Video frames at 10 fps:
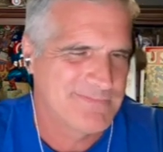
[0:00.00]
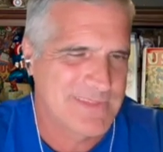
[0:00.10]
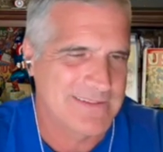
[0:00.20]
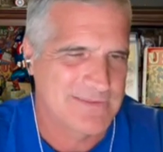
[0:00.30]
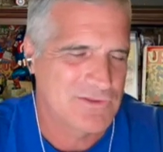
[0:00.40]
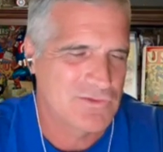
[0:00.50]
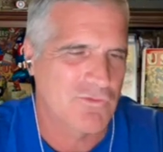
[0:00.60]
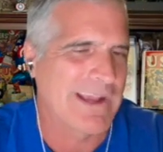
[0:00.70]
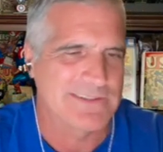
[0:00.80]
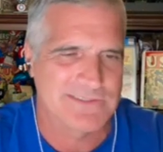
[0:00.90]
that
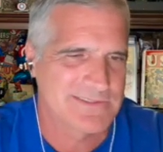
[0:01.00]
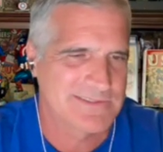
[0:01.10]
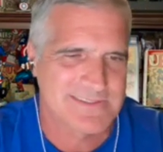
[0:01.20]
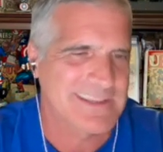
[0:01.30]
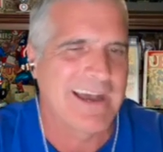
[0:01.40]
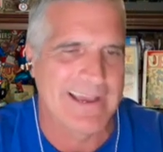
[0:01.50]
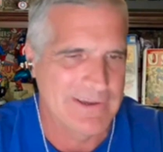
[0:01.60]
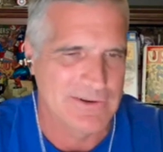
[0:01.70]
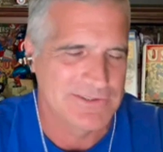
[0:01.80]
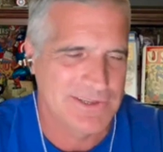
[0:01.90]
dress
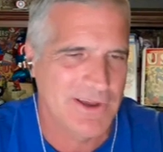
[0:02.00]
style.